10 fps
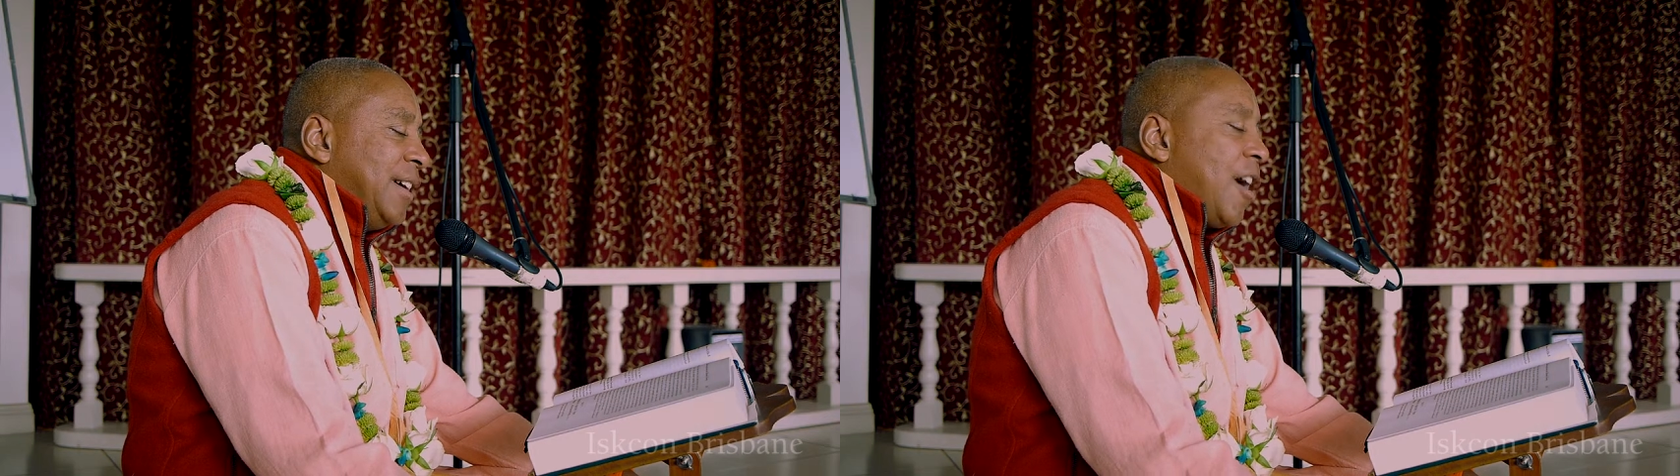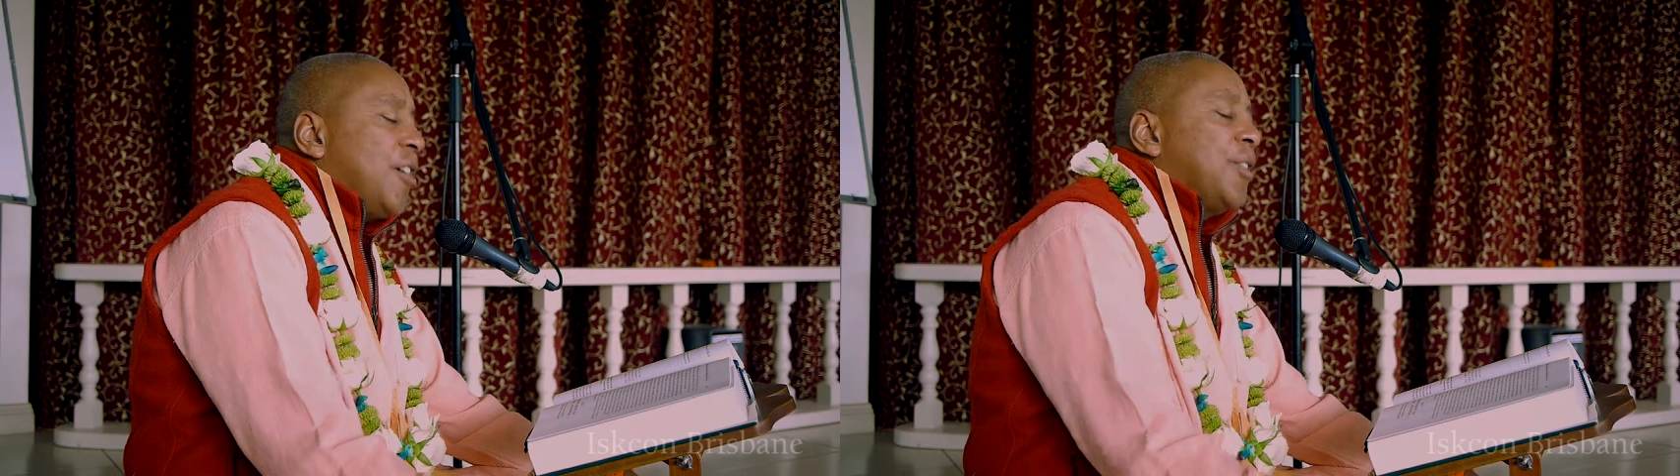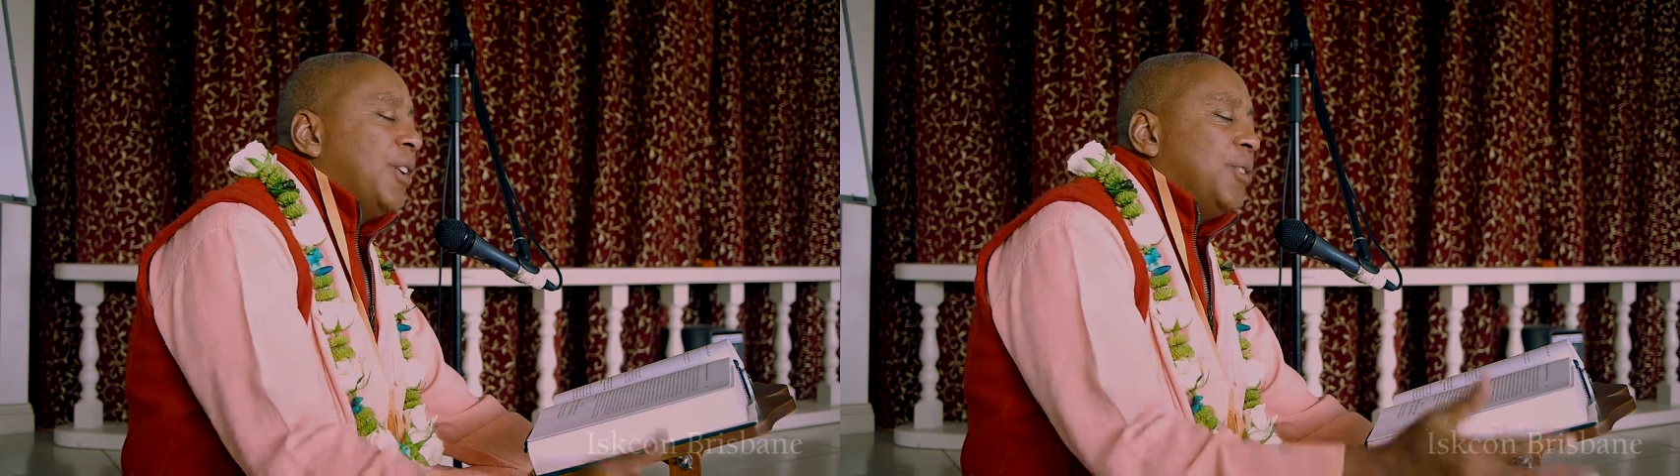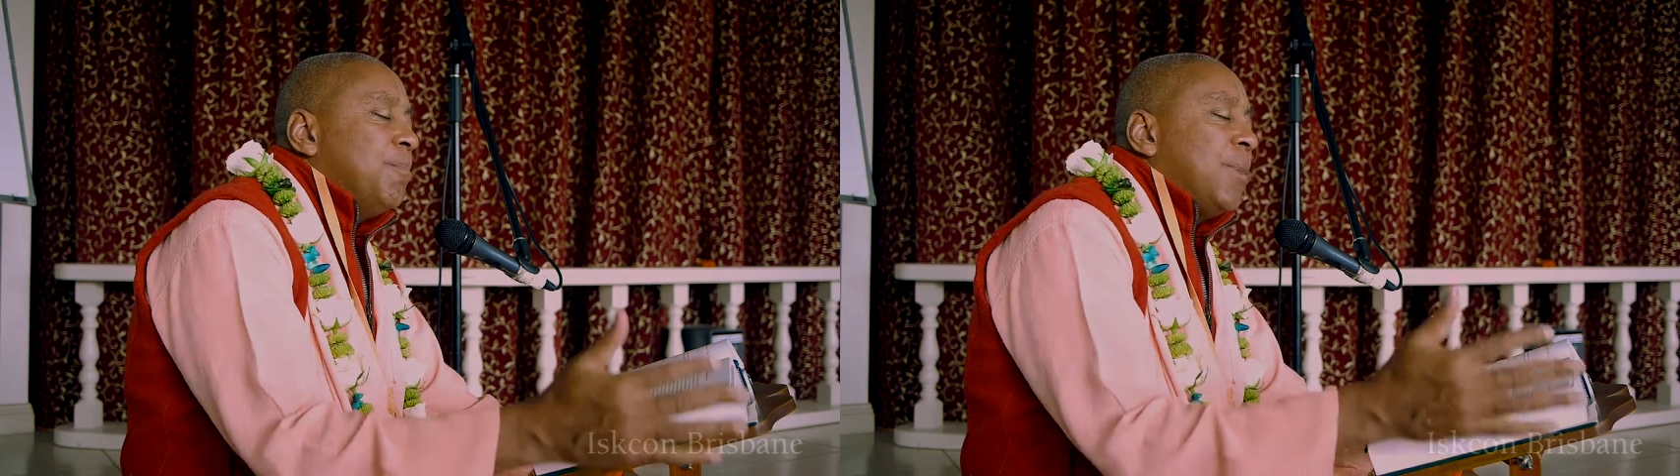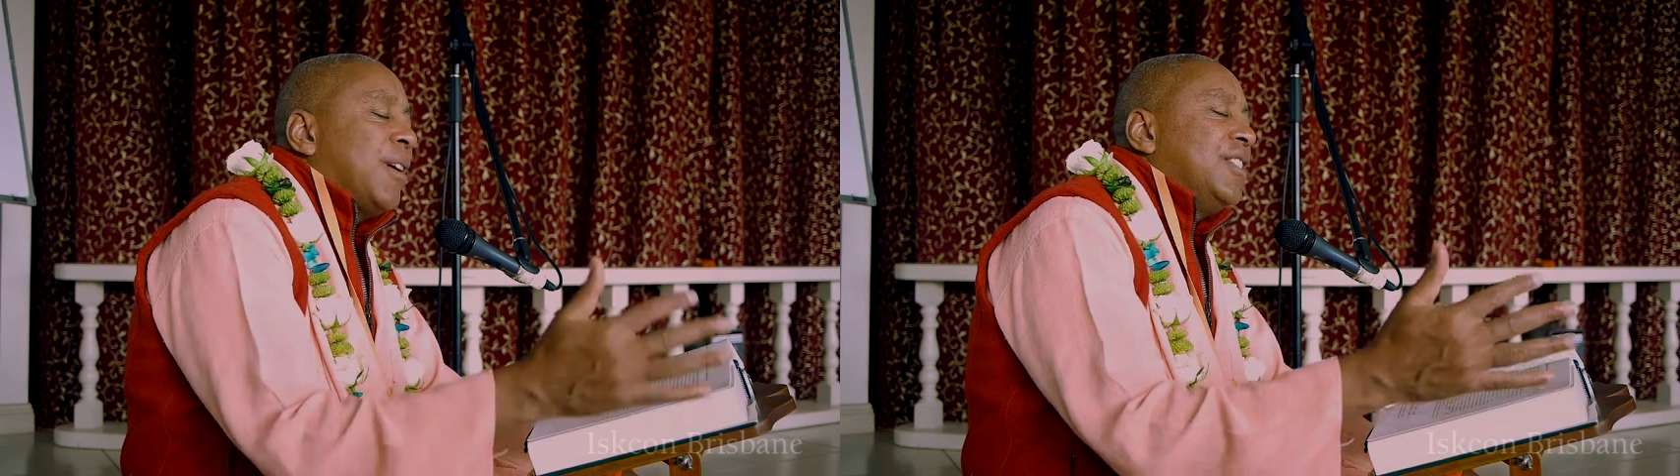
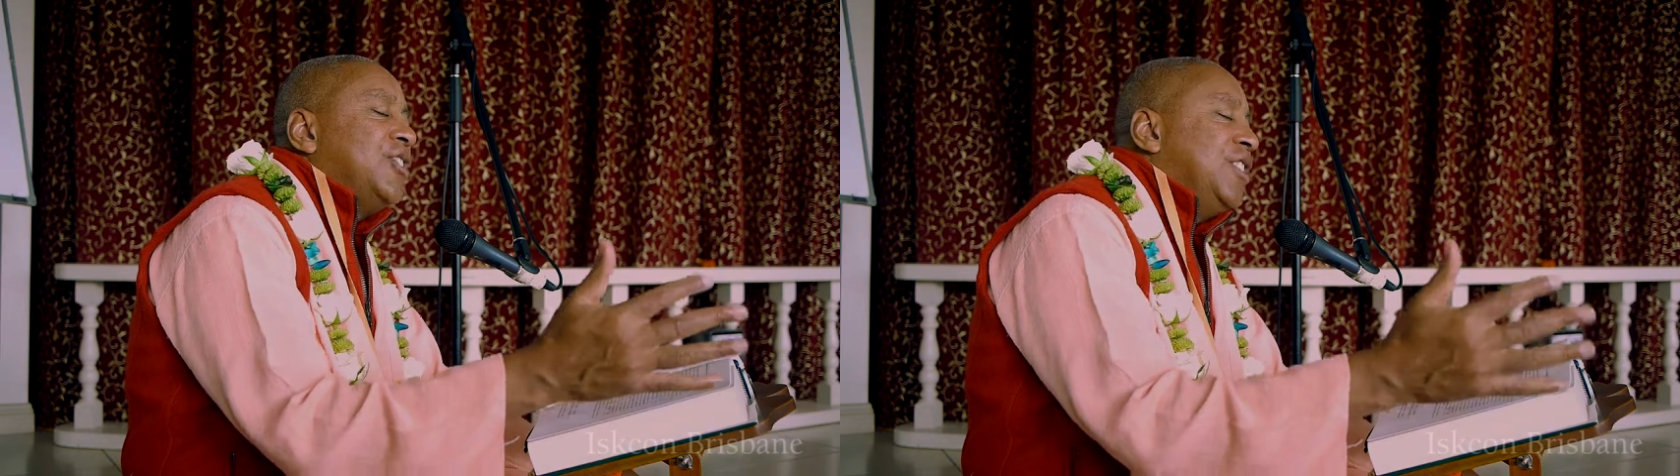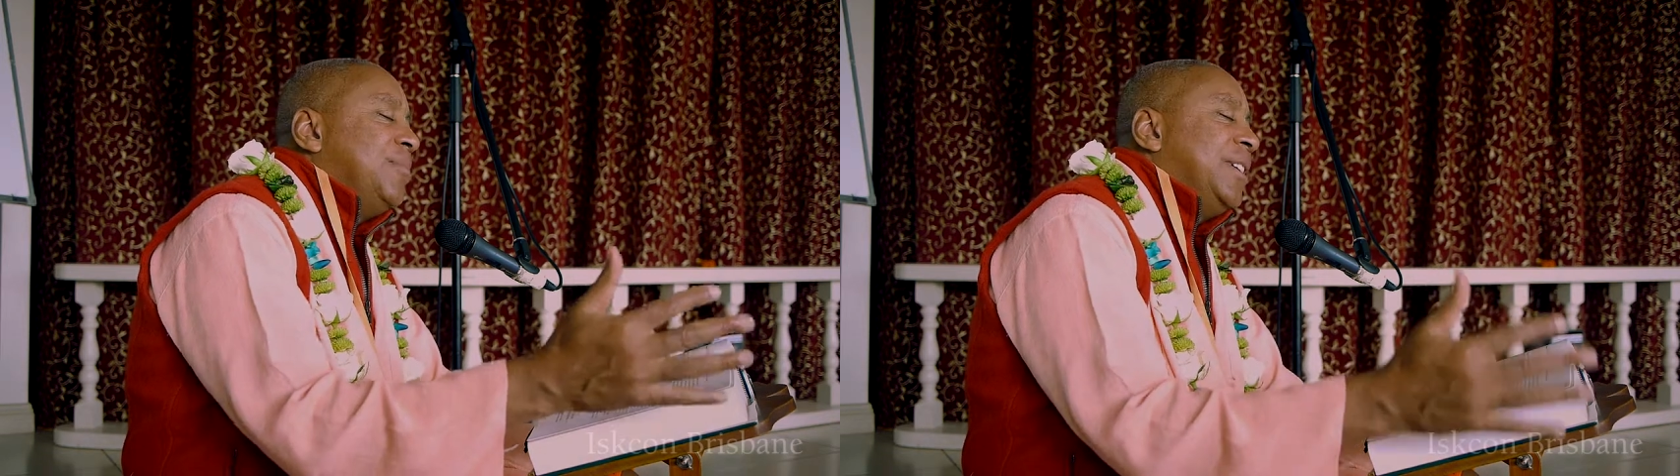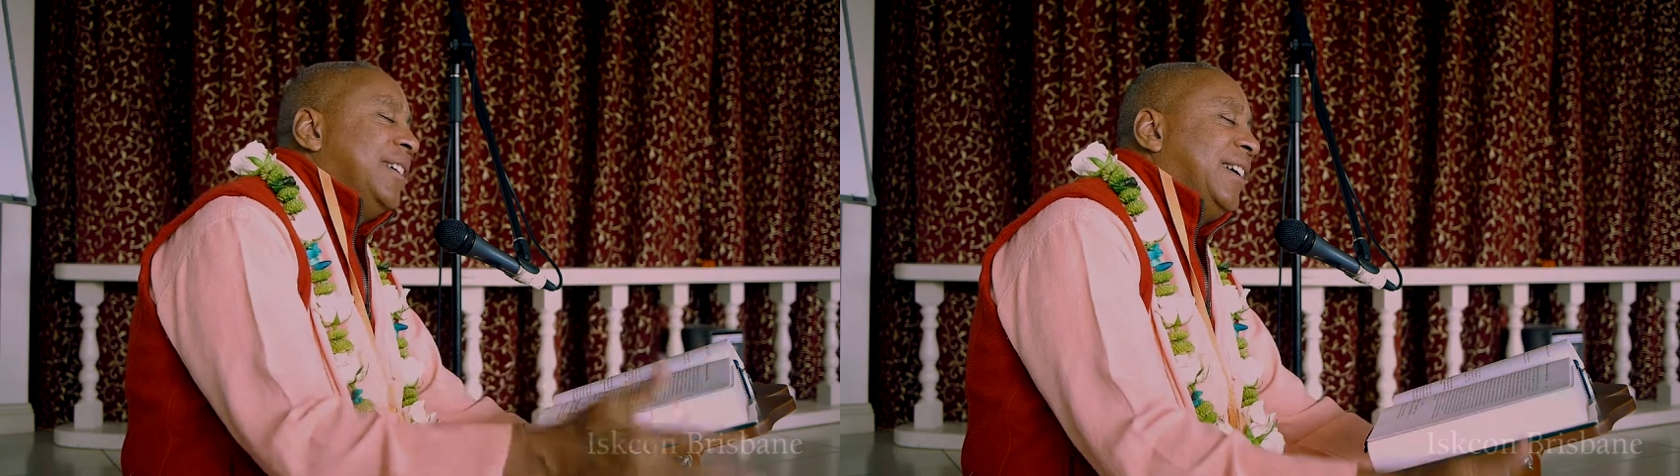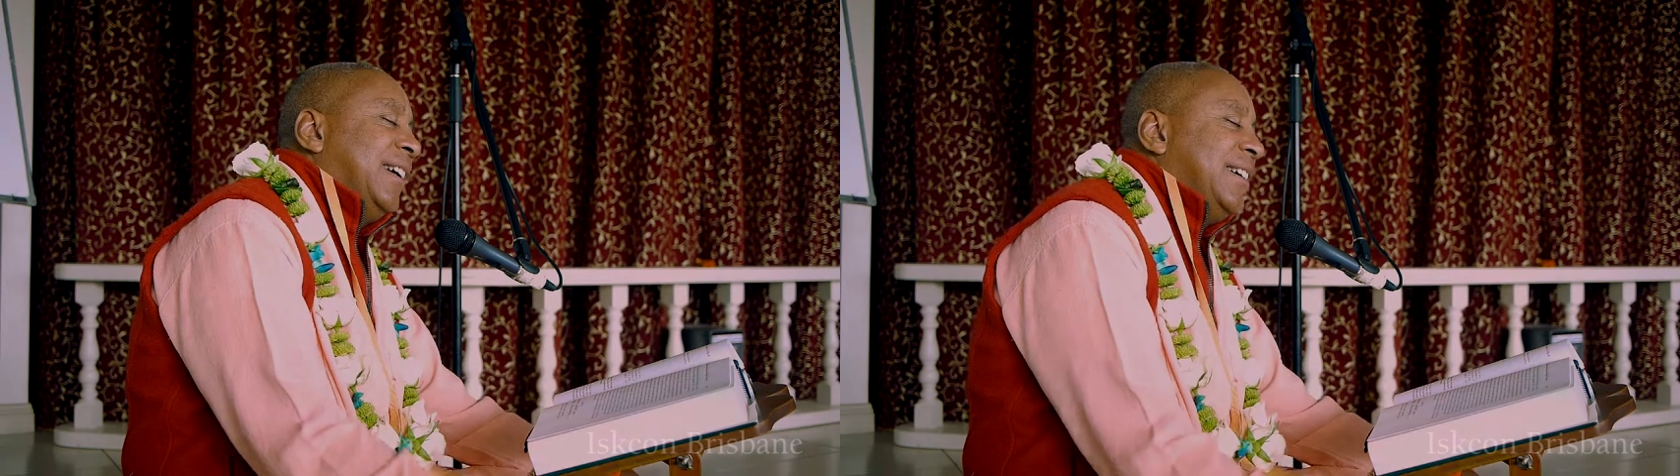Although Maharaj Nimi